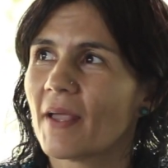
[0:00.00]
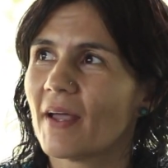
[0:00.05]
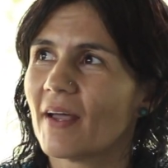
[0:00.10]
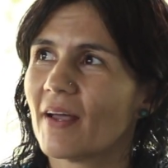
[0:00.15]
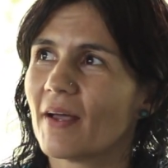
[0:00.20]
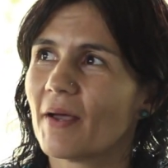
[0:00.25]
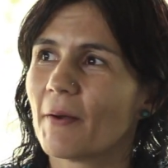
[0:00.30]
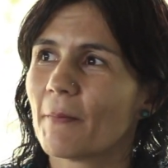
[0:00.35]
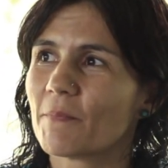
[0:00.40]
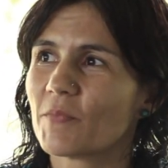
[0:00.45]

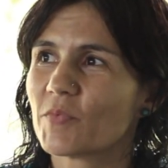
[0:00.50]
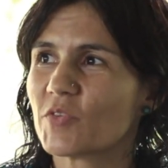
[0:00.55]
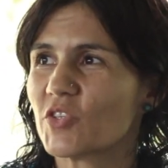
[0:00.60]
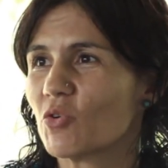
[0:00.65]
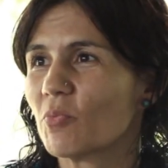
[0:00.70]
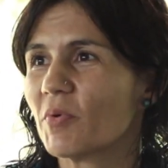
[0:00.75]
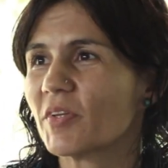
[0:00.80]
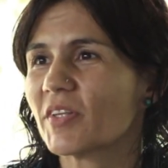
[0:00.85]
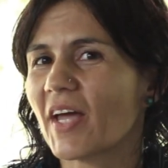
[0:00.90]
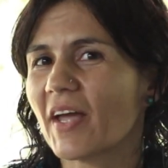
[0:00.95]

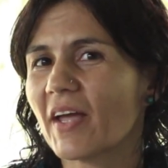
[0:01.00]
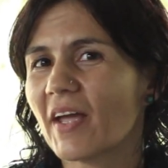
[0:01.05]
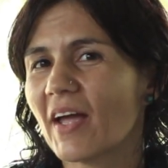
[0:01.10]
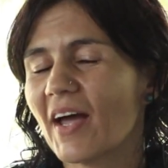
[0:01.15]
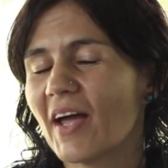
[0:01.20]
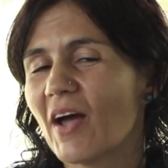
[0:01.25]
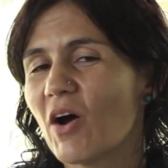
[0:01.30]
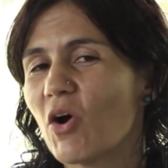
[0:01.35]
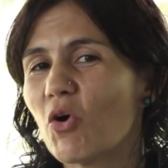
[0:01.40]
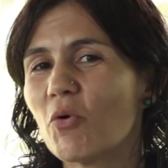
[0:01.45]
But
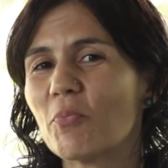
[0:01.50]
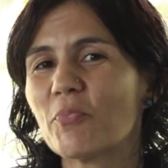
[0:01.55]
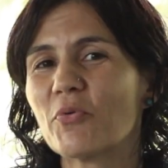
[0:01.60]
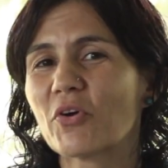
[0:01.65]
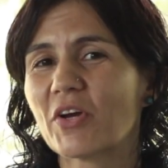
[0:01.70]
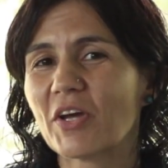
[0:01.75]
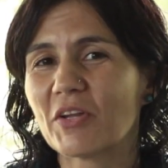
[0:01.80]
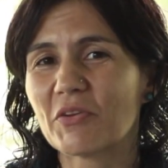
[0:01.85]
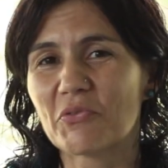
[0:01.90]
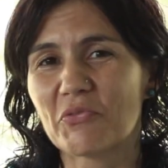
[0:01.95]
I hope you
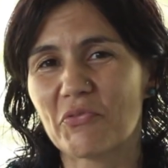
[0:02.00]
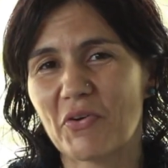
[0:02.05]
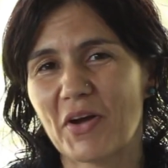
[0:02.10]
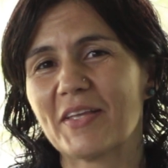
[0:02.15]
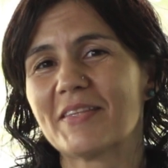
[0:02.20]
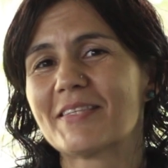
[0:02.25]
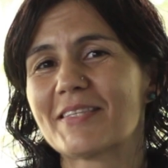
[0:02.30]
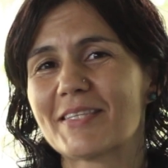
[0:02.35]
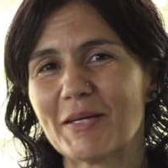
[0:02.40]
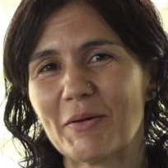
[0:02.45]
can
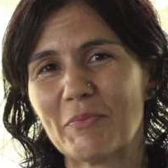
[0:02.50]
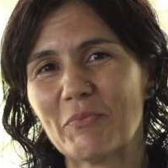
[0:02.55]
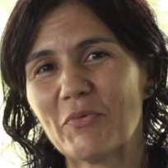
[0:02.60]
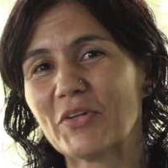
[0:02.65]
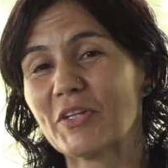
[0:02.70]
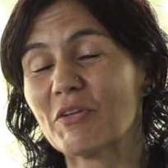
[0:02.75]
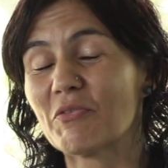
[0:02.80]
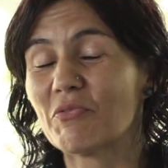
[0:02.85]
find someone.